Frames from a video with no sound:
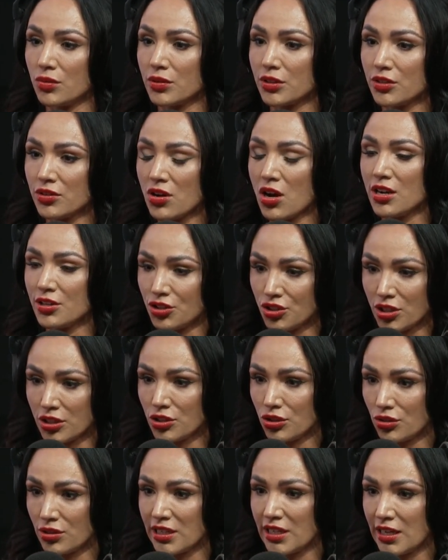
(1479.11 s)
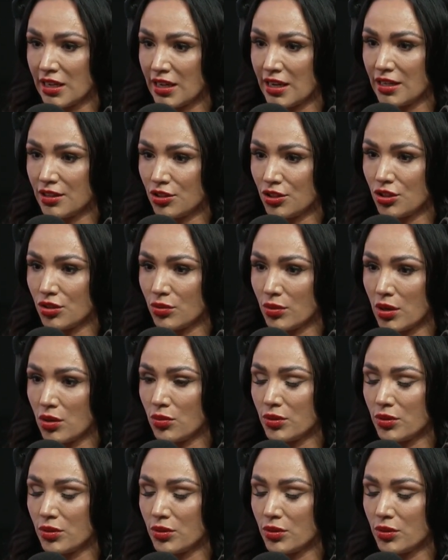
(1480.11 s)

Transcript: You're not just drinking H2O.